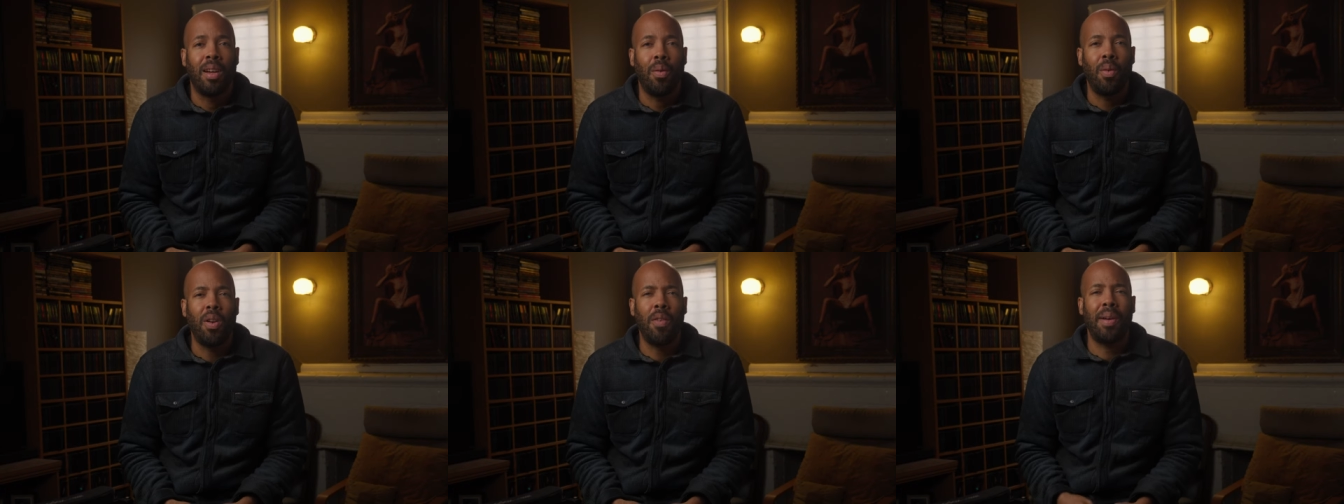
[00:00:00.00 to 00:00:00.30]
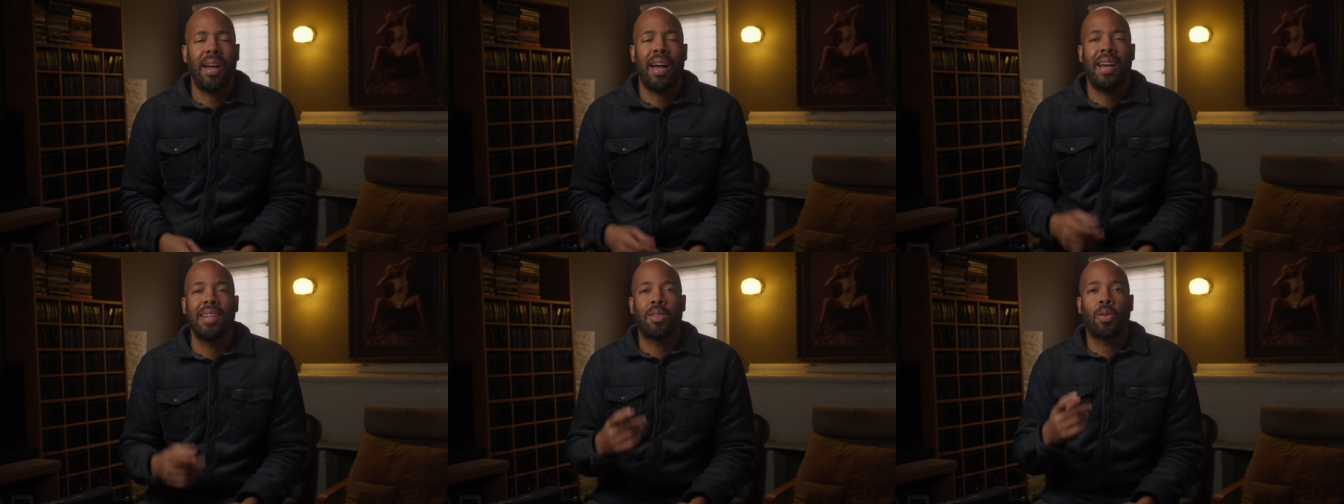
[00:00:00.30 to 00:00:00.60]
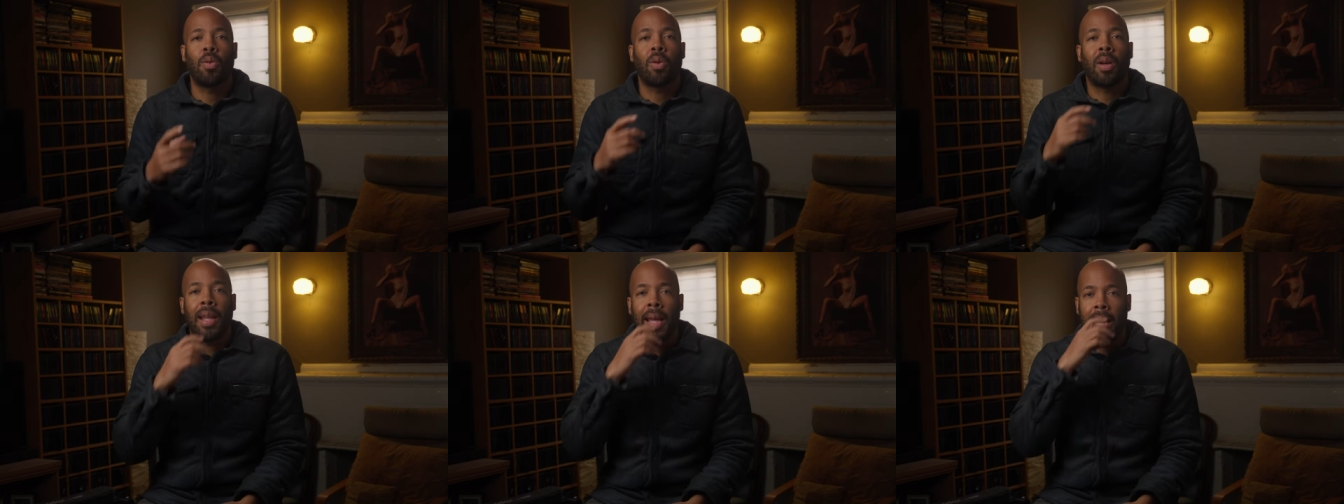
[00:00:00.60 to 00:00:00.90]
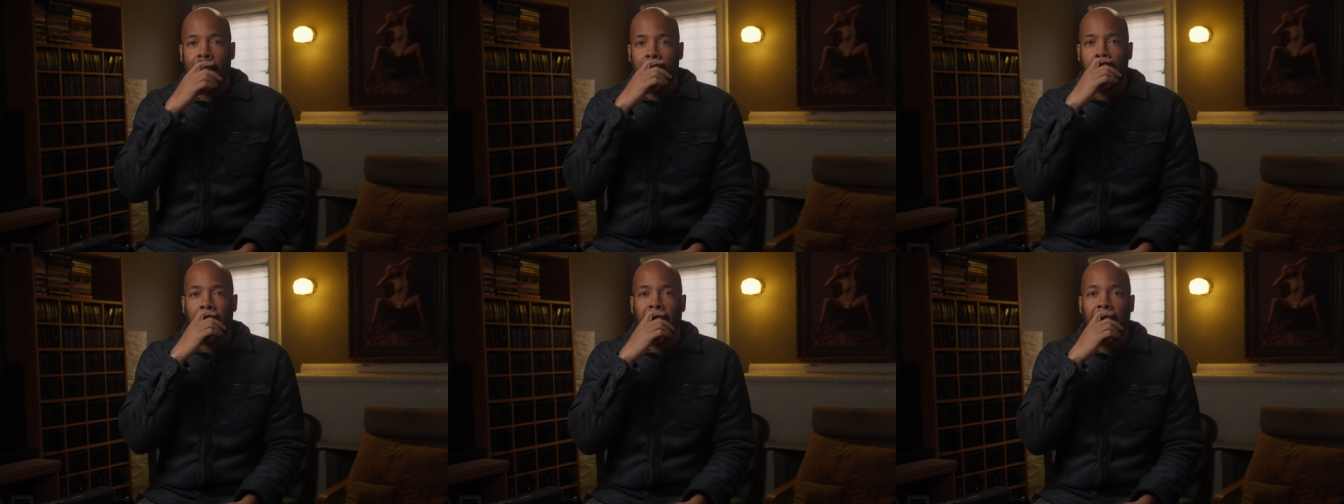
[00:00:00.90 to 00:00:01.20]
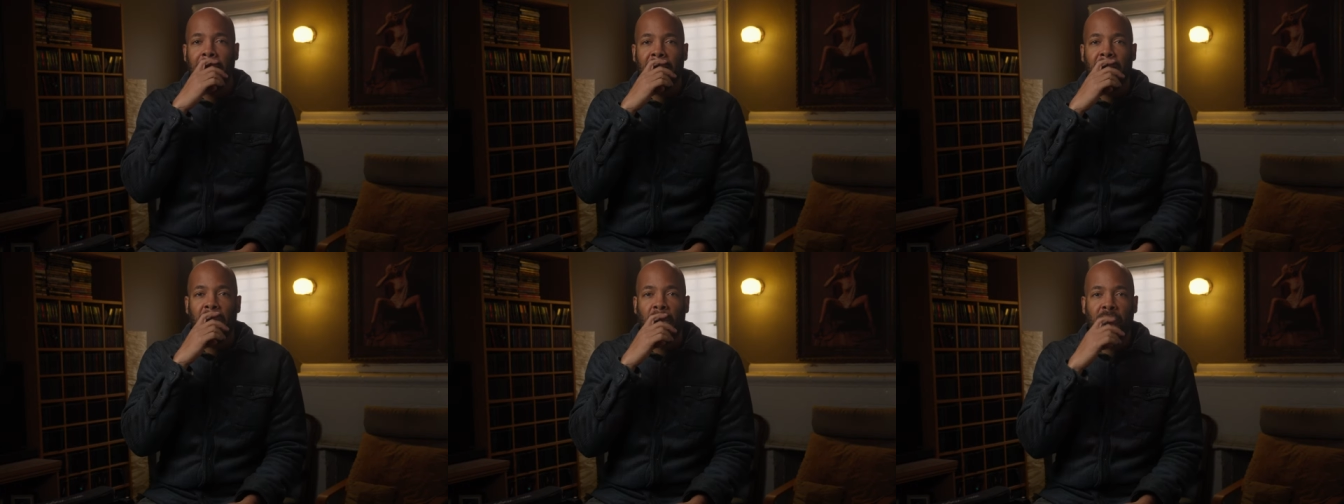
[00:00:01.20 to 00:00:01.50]
One of my high school
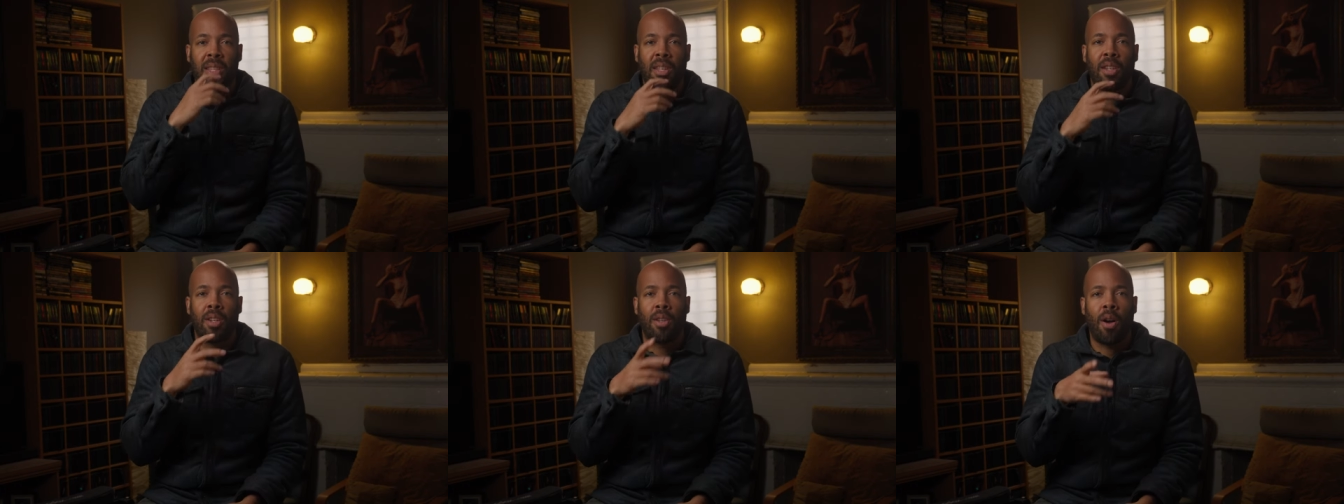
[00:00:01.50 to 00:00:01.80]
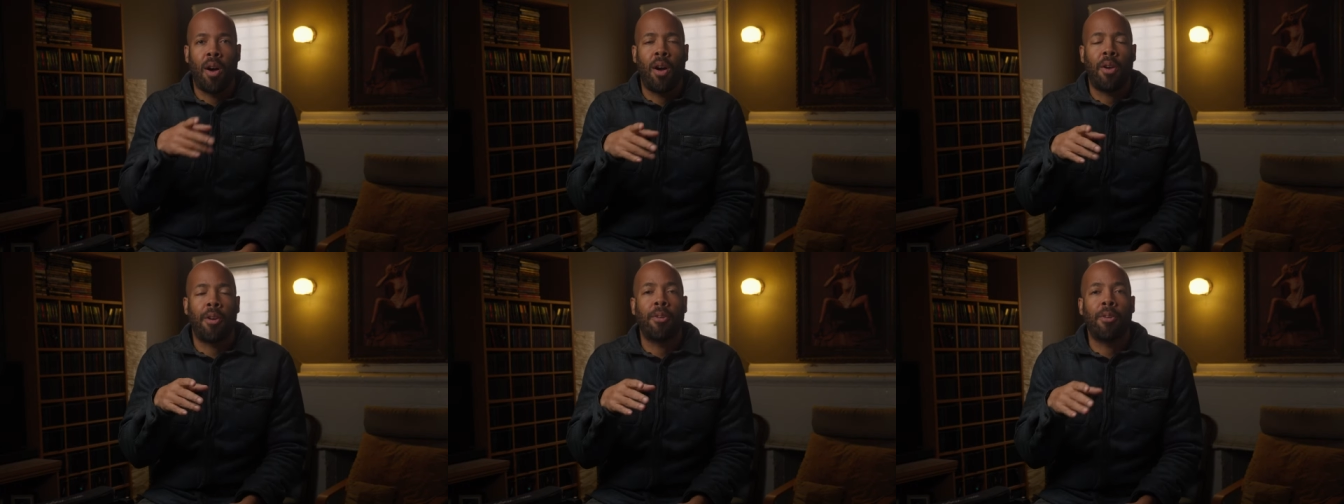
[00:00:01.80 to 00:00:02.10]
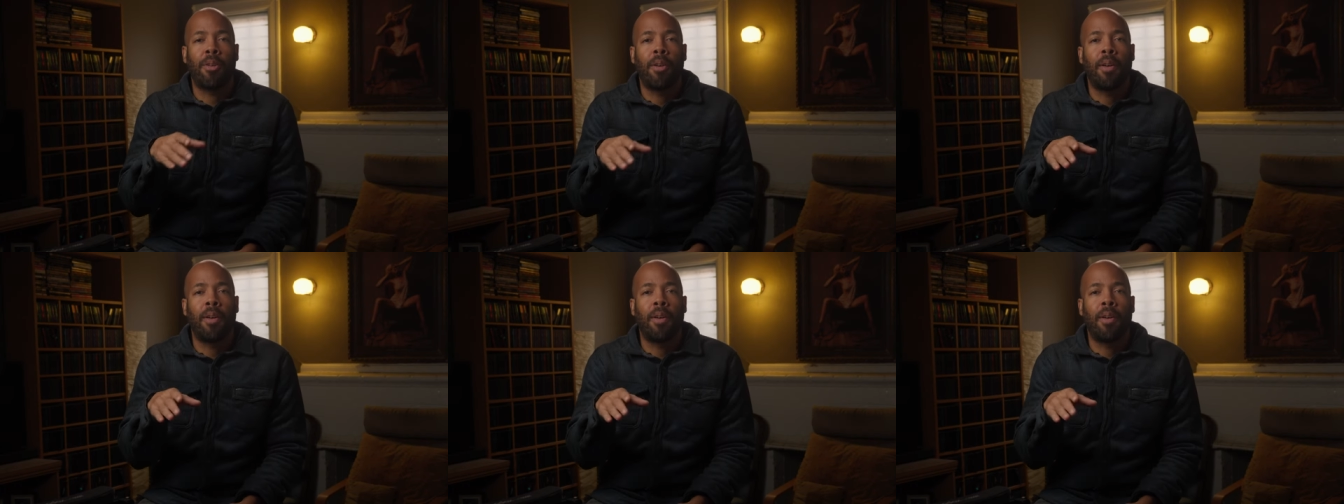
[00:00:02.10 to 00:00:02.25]
classmates was the daughter